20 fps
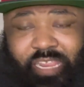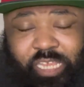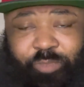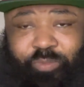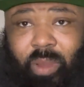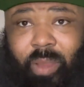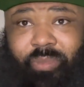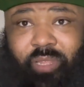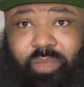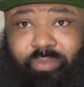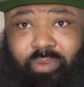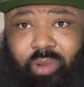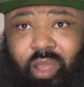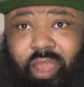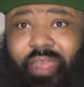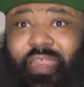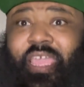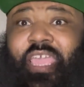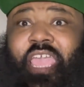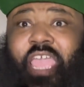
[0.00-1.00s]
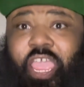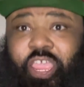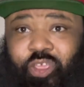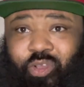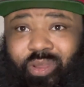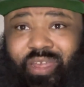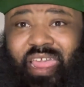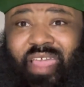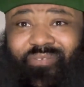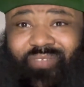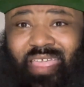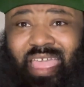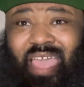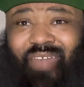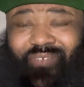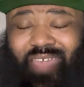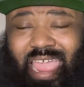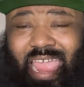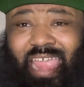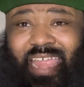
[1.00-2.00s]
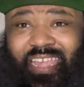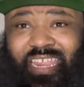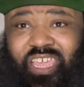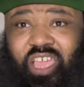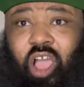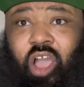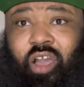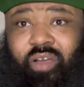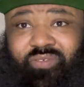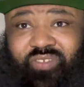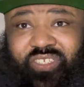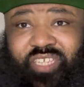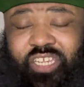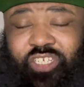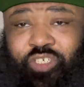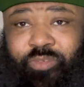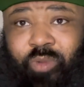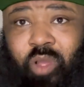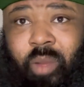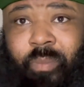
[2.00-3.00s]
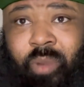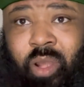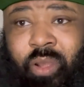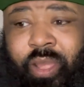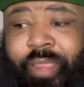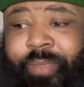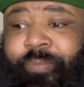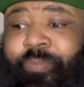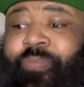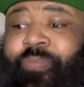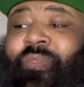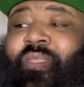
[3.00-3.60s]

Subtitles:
that's probably LeBron, and you're going to have AD offset Jamal Murray.